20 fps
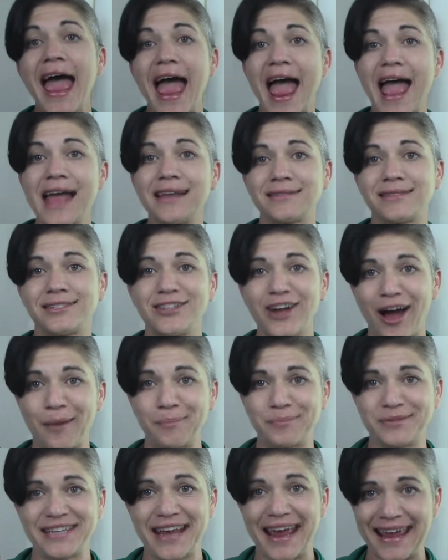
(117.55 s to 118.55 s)
and
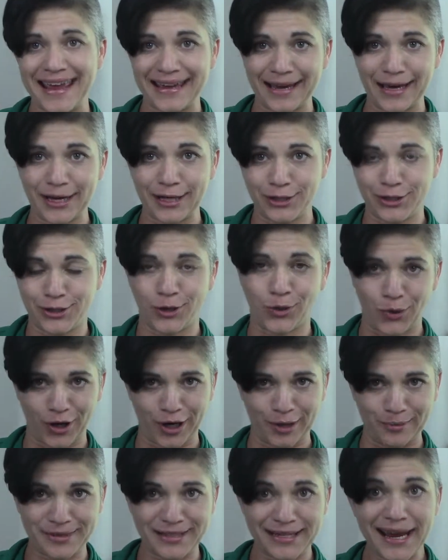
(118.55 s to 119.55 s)
stop saying
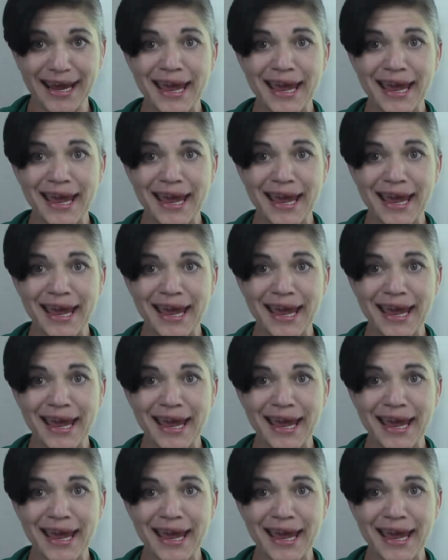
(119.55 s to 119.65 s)
adorbs.